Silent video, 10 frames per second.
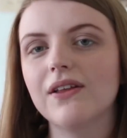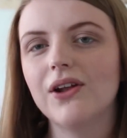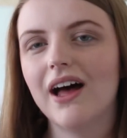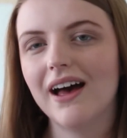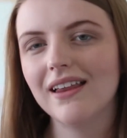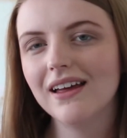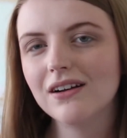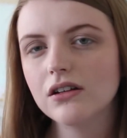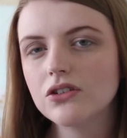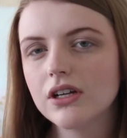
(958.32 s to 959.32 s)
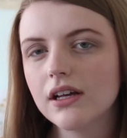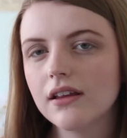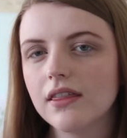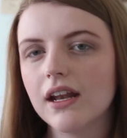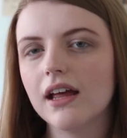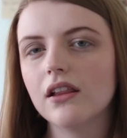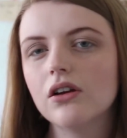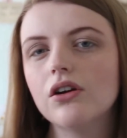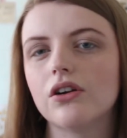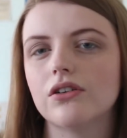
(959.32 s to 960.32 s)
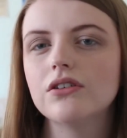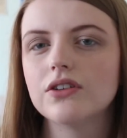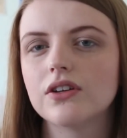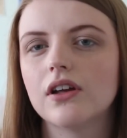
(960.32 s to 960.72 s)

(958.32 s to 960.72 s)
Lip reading: little eyeliner trick that I learned